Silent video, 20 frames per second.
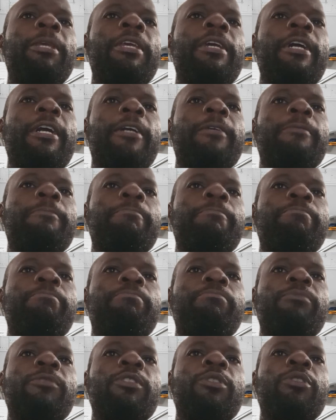Yeah,
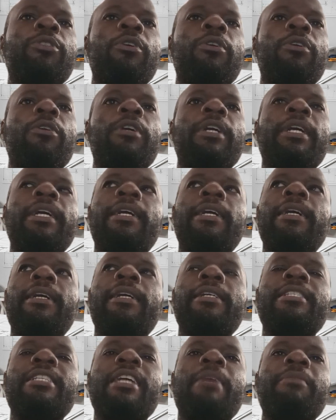so
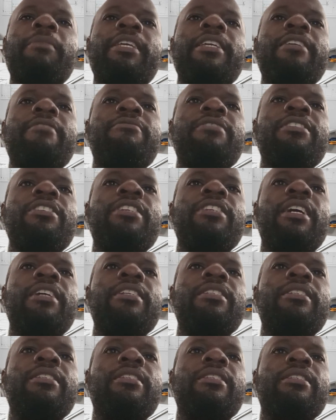some key
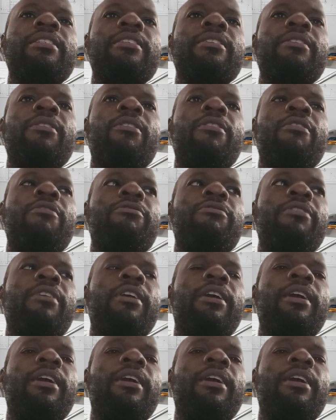features of